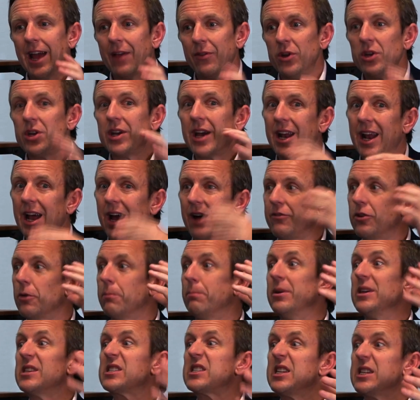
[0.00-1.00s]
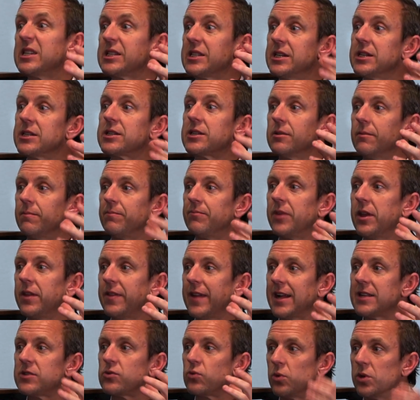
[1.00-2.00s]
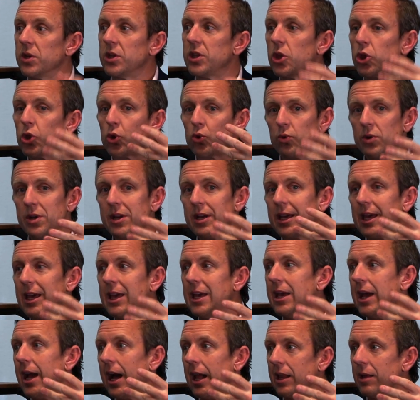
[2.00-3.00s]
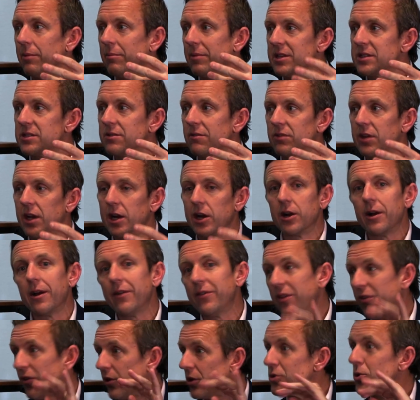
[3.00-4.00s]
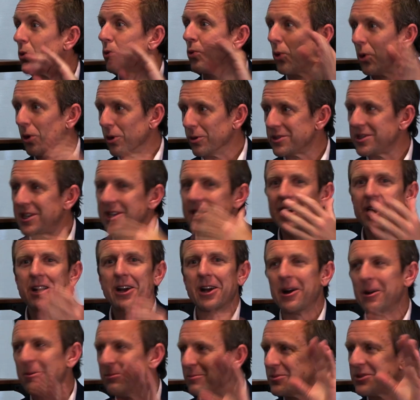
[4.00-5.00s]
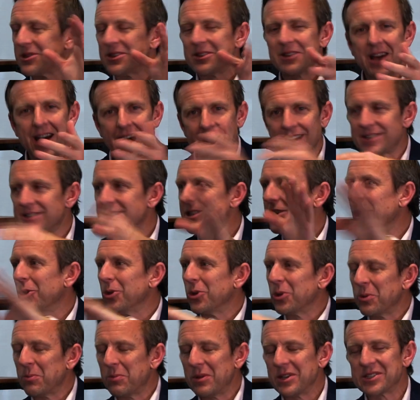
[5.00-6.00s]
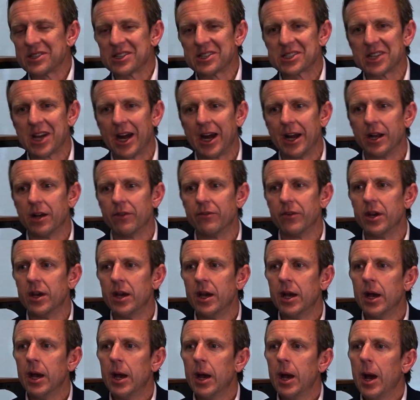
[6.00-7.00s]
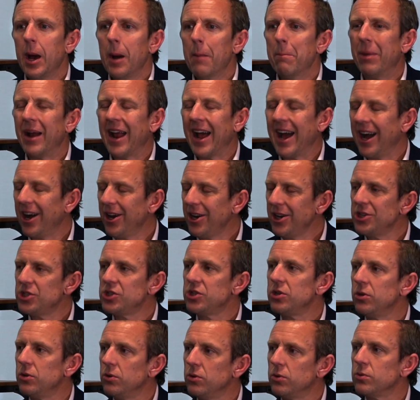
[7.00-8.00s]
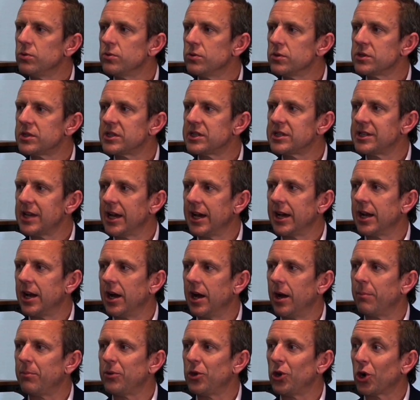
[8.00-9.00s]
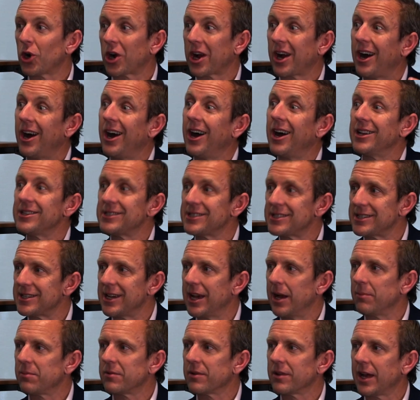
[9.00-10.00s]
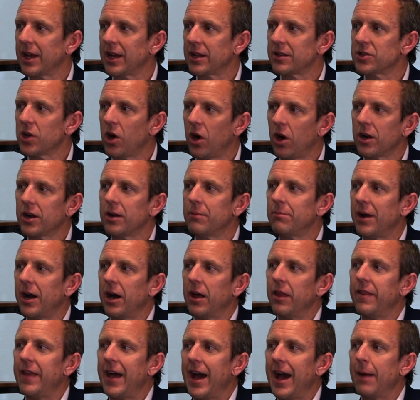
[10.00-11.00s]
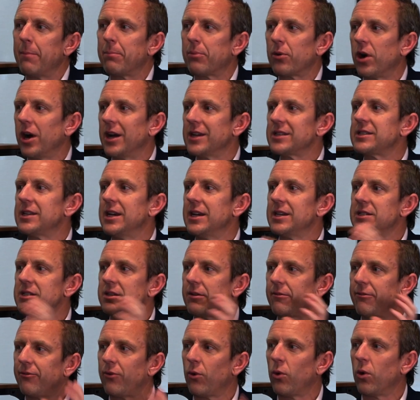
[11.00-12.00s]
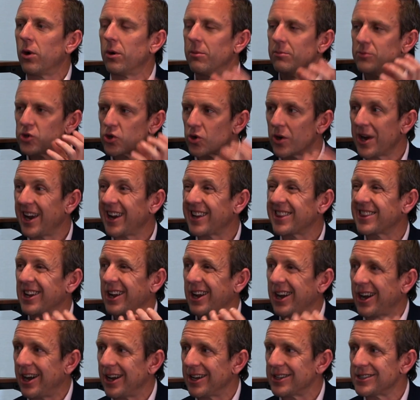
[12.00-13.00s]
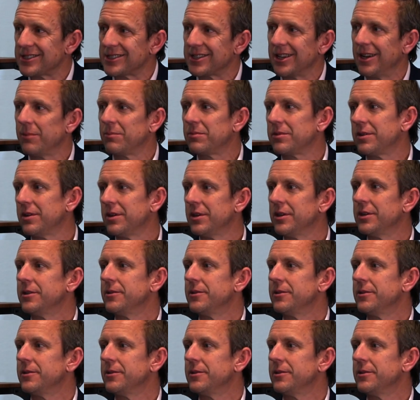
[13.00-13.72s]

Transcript: And then you got to have your business system. That's really the three key elements of there. And then there's a royalty that comes, and that's, the business side of it. But how did you set up your concept? Like, talk about that process to form Drank the concept.